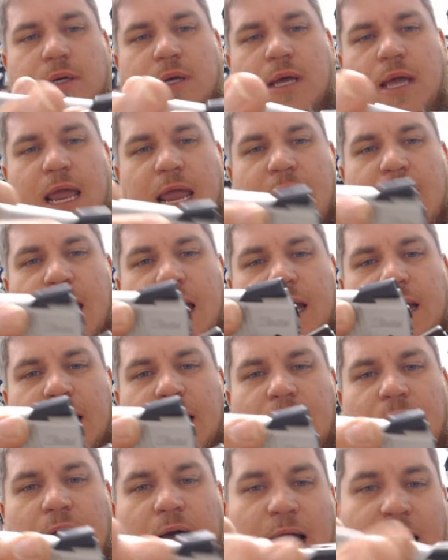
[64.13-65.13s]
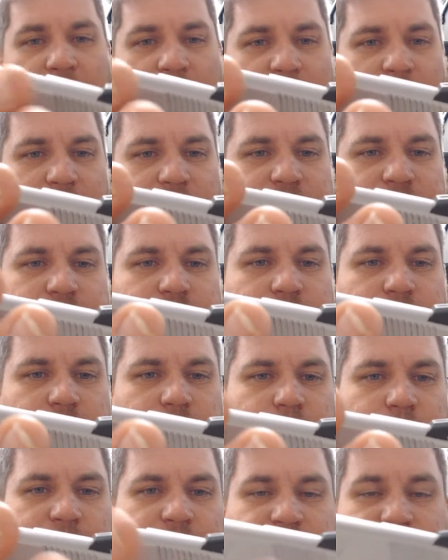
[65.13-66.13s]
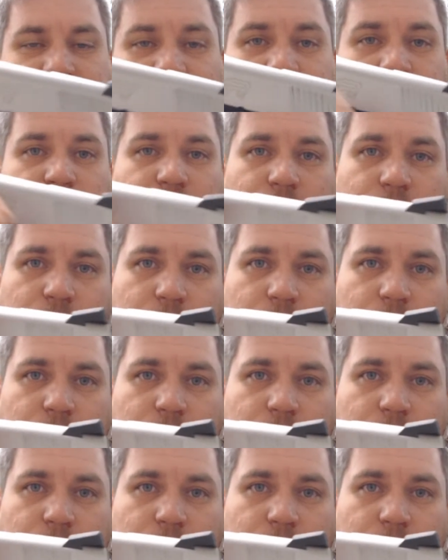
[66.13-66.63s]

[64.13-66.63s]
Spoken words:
and I asked, because he